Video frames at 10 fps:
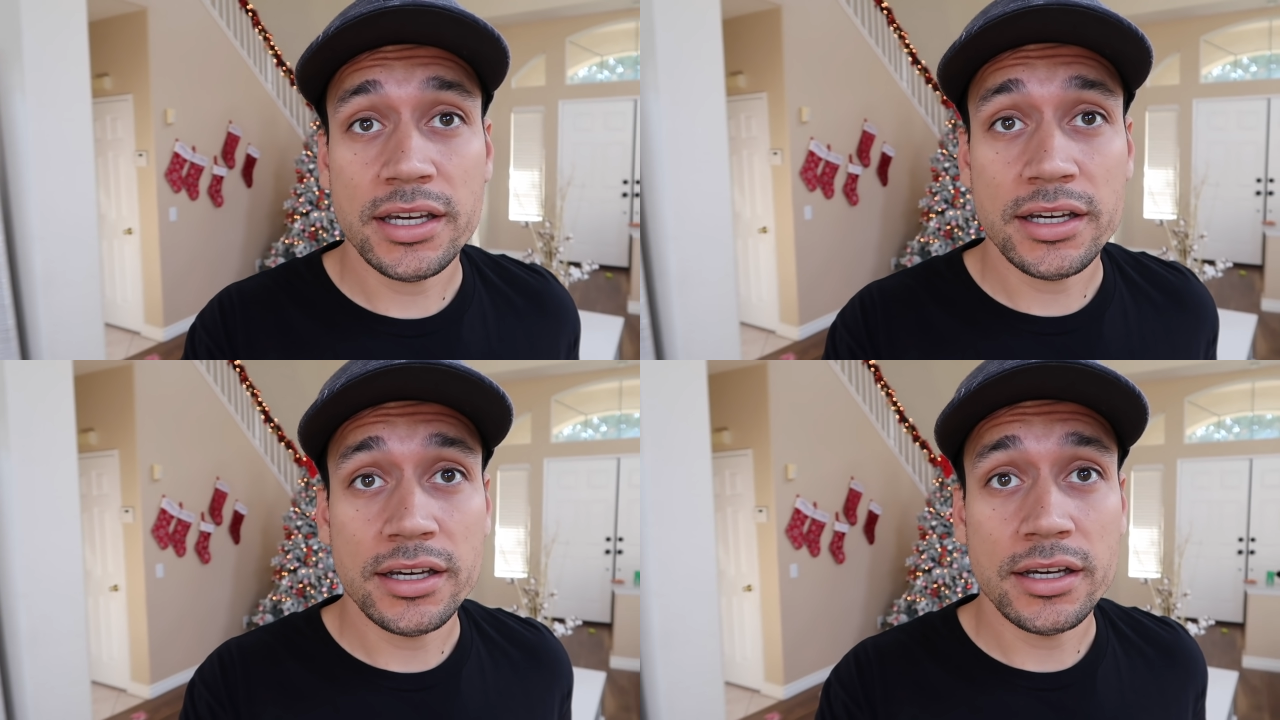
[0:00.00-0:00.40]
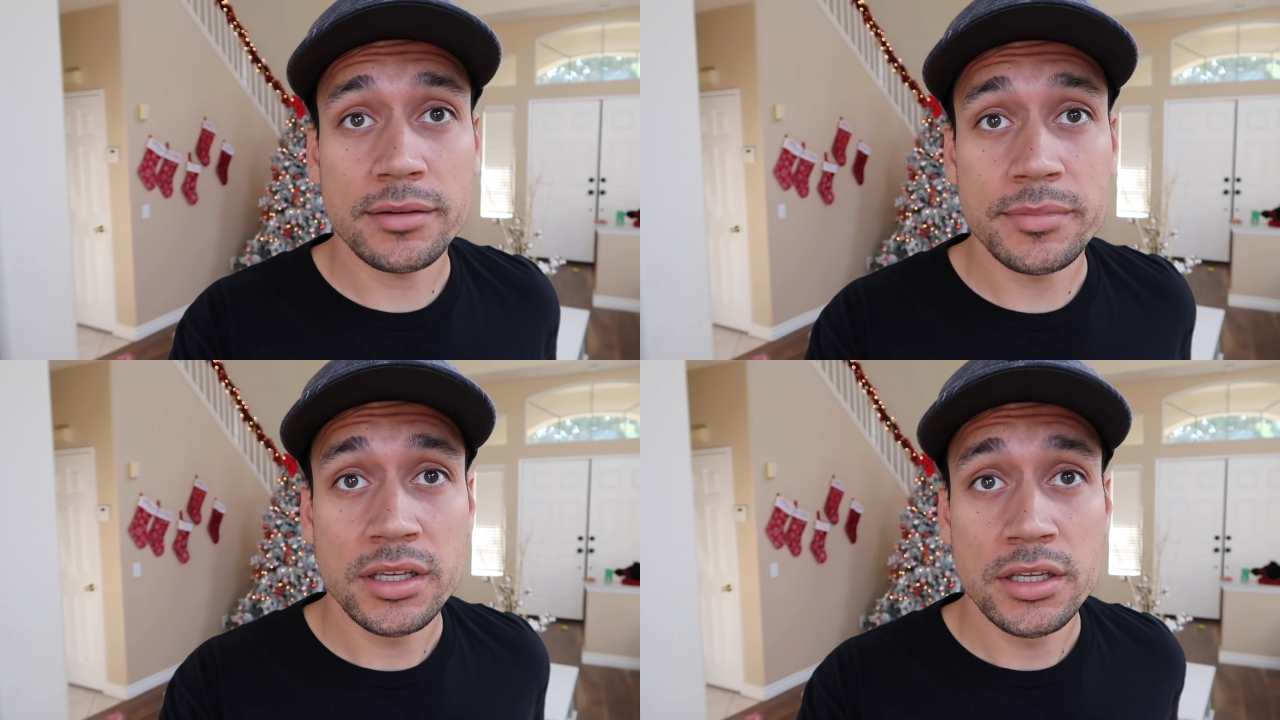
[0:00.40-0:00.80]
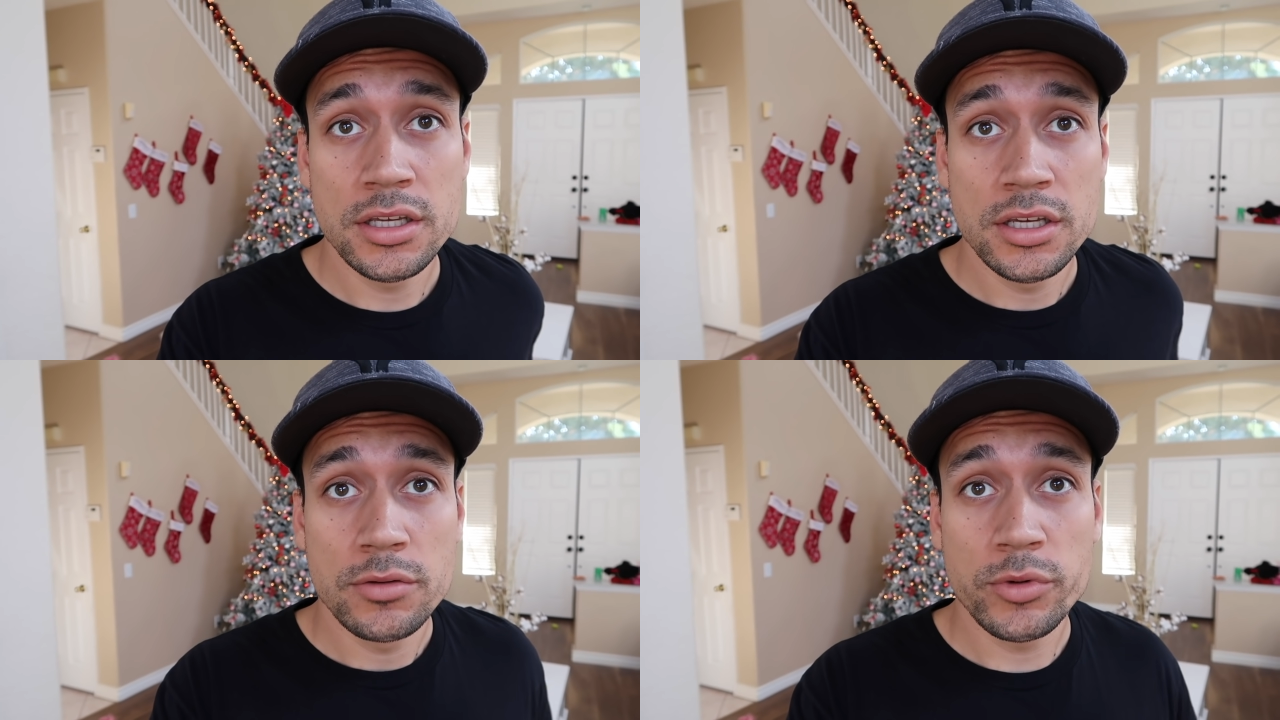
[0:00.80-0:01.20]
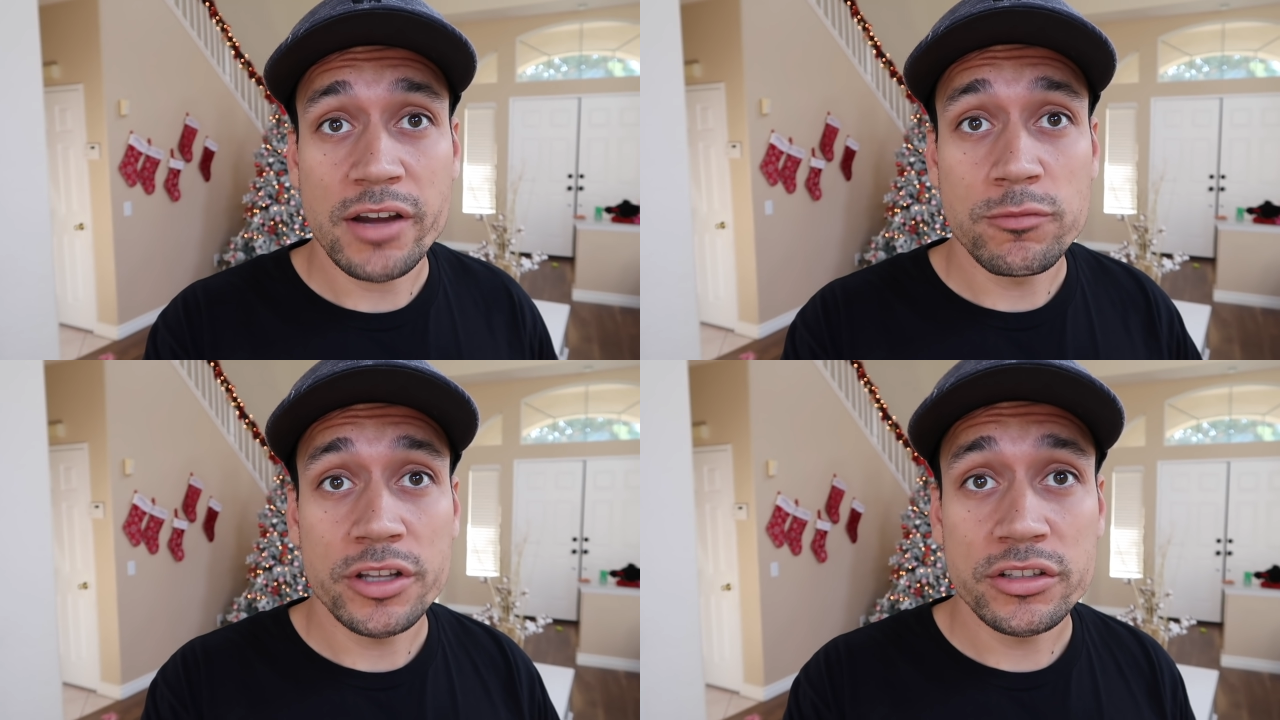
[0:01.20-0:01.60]
Uh, we
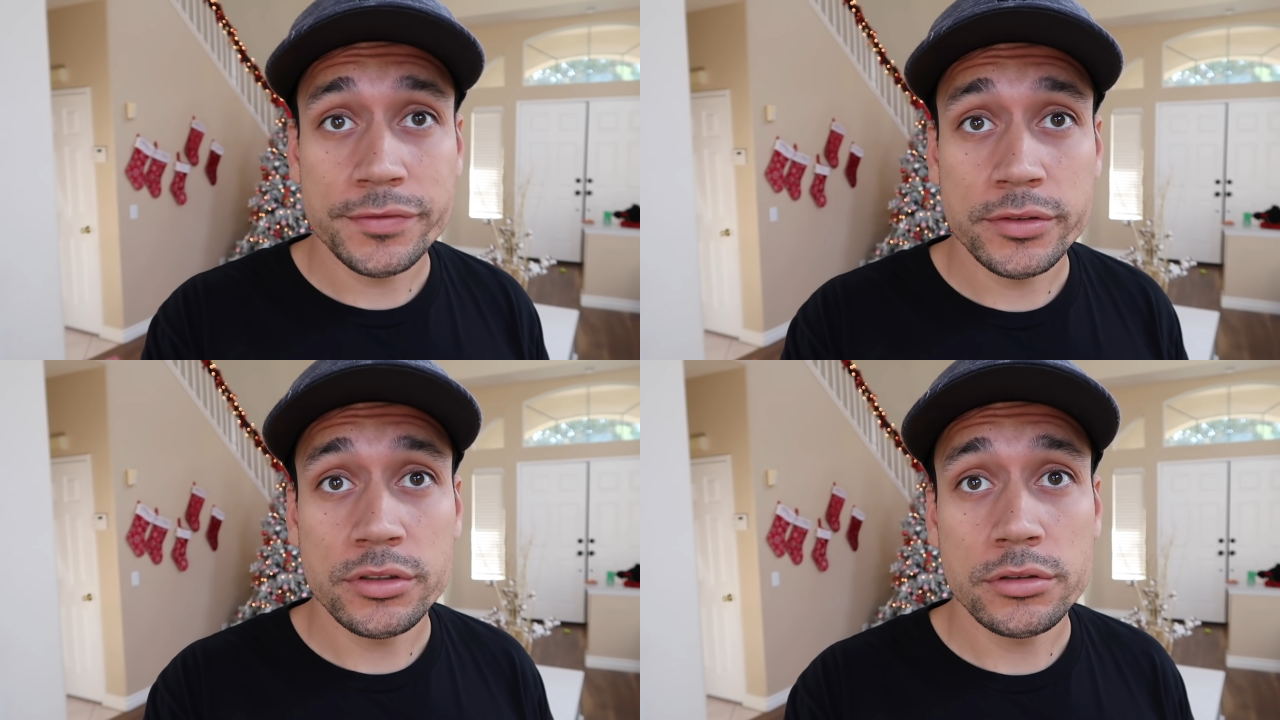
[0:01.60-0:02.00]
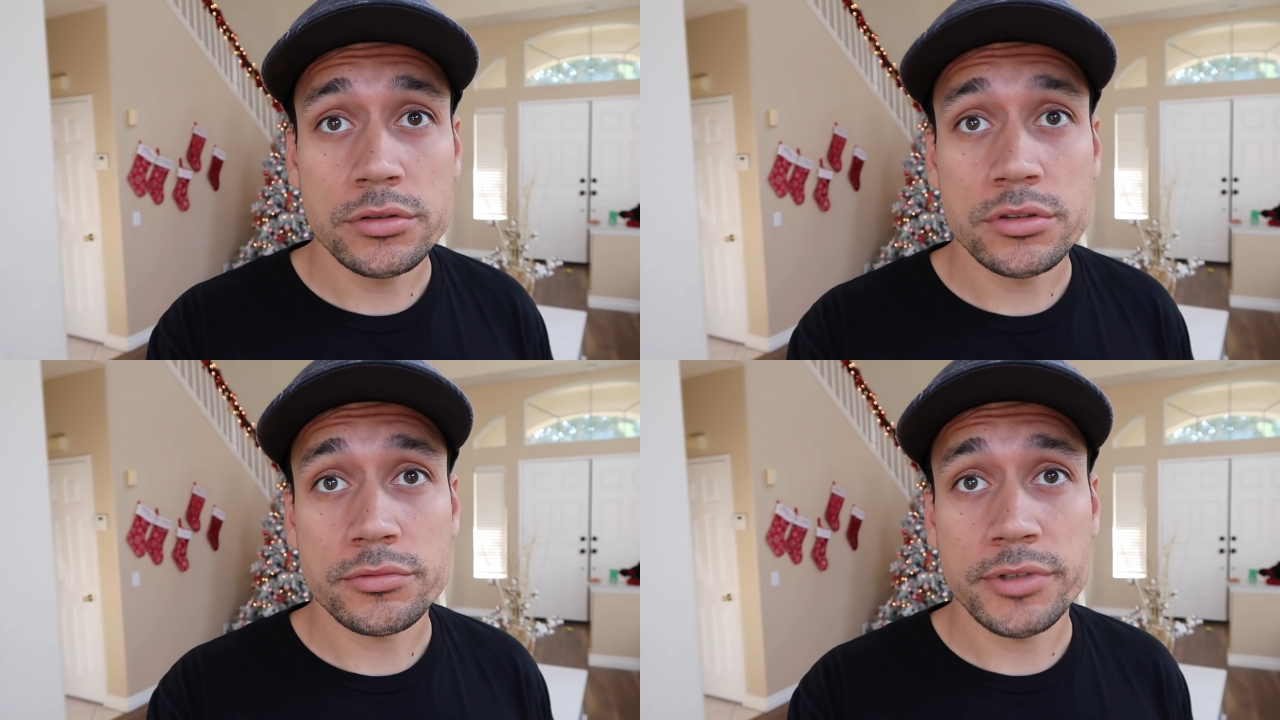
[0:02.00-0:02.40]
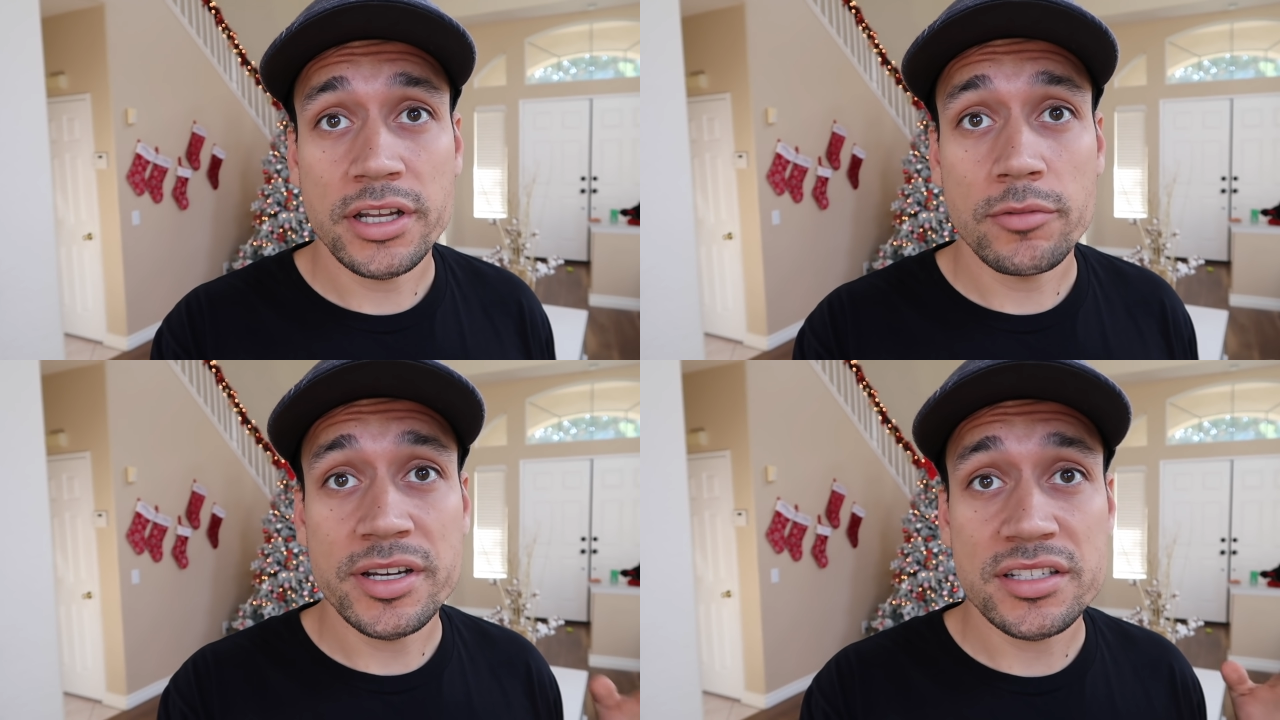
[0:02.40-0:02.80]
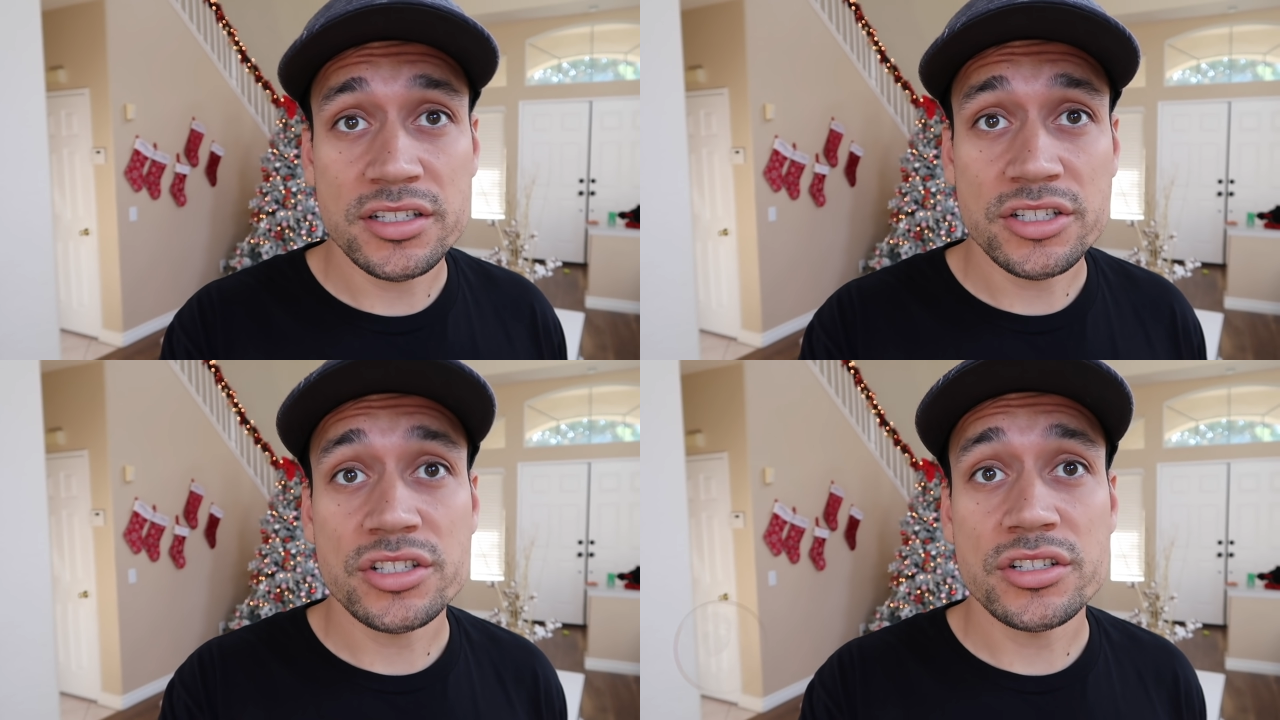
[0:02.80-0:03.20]
have wonderful news. Right now my
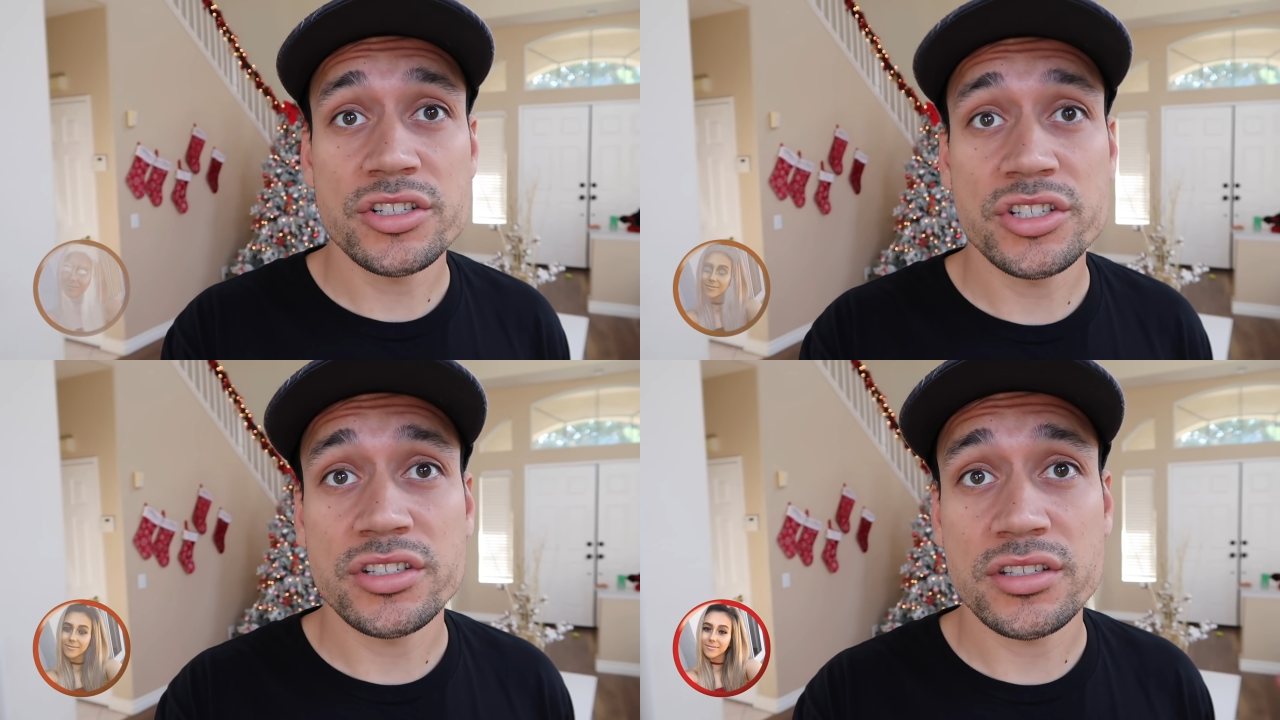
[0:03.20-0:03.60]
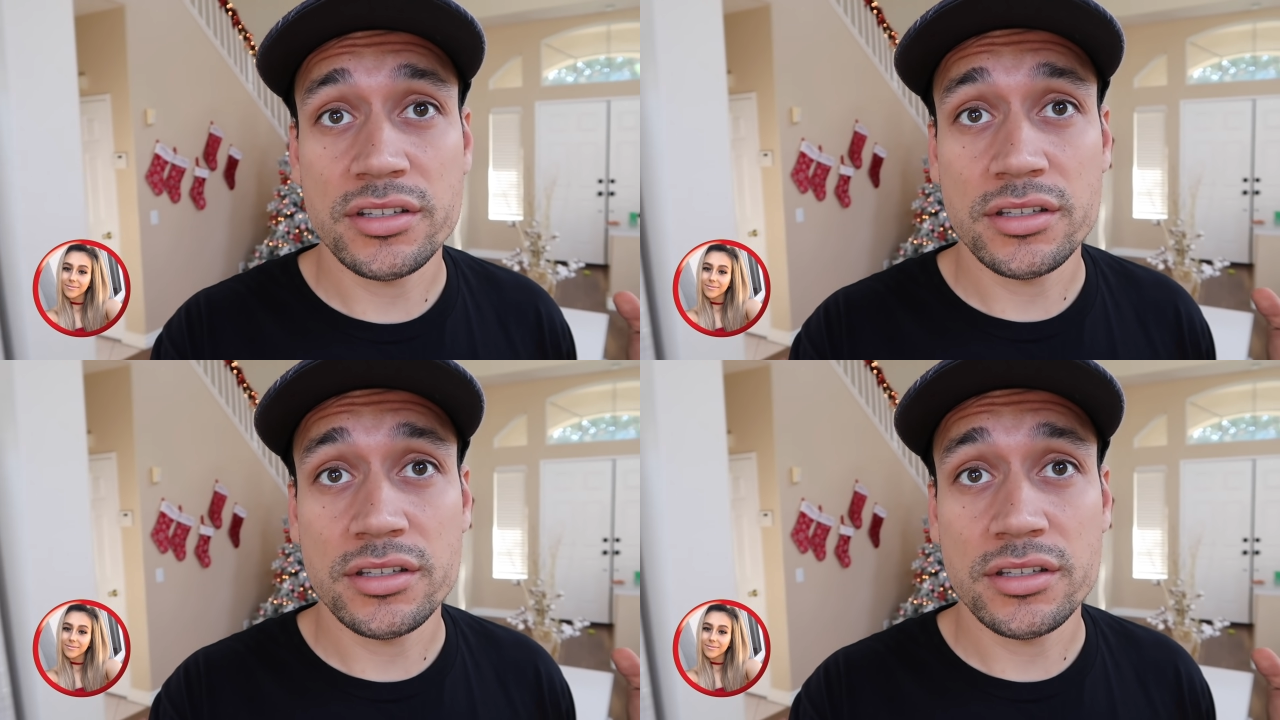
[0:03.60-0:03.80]
sister just